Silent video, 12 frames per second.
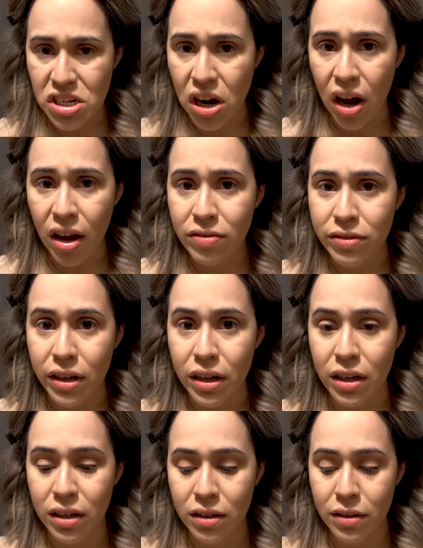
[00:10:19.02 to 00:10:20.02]

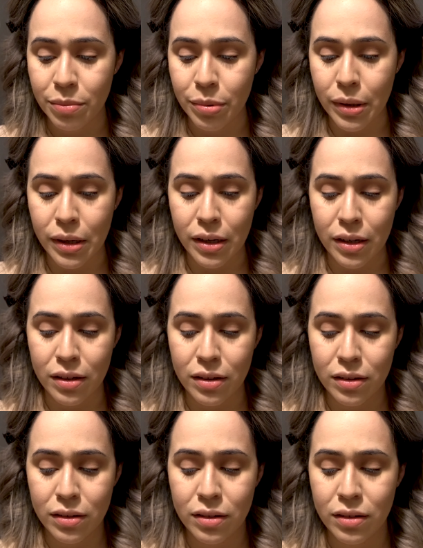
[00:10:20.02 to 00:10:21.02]
Java, but.
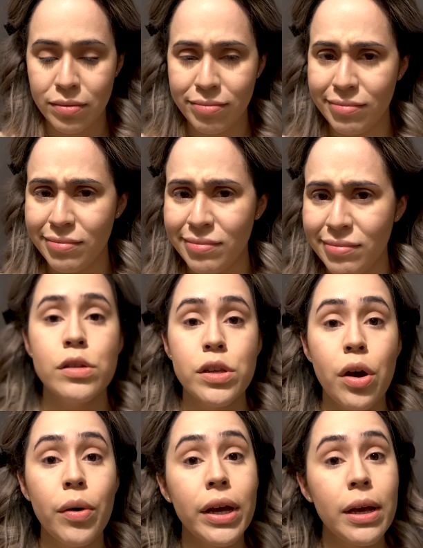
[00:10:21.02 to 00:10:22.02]

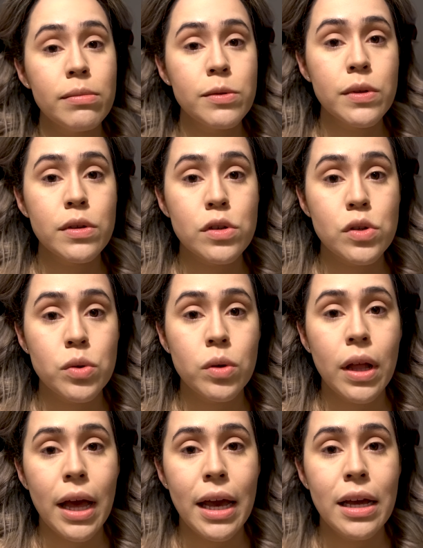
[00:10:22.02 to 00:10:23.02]
So it comes with a
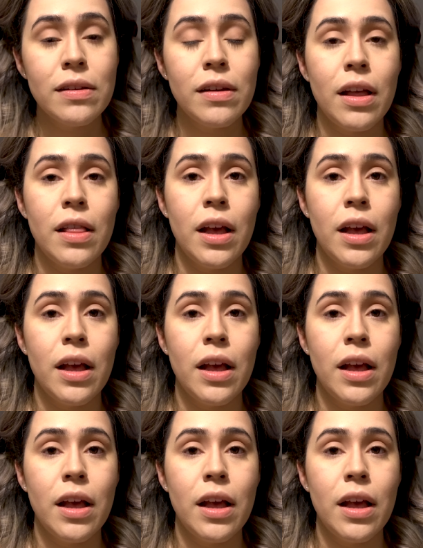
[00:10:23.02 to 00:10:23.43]
dual end and